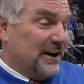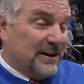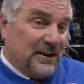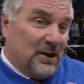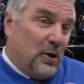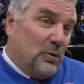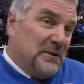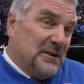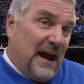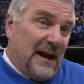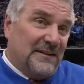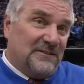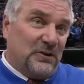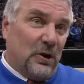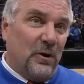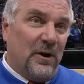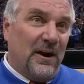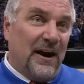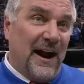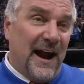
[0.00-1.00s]
You know, we, I
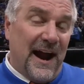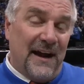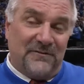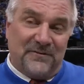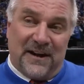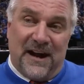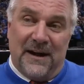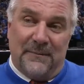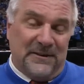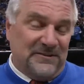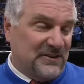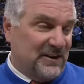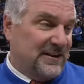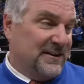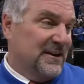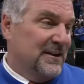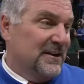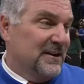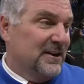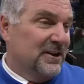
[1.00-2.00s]
told her at halftime, I said,
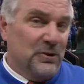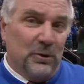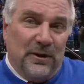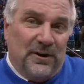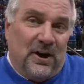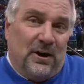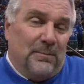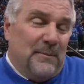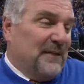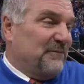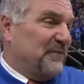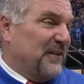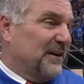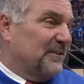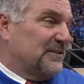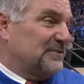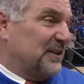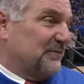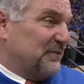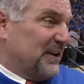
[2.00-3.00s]
you wouldn't hurt my
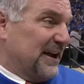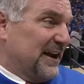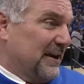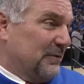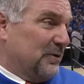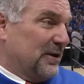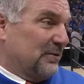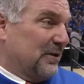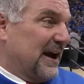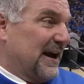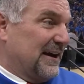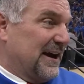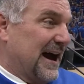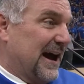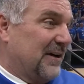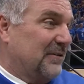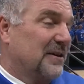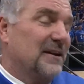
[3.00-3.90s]
feelings if you hit one right now.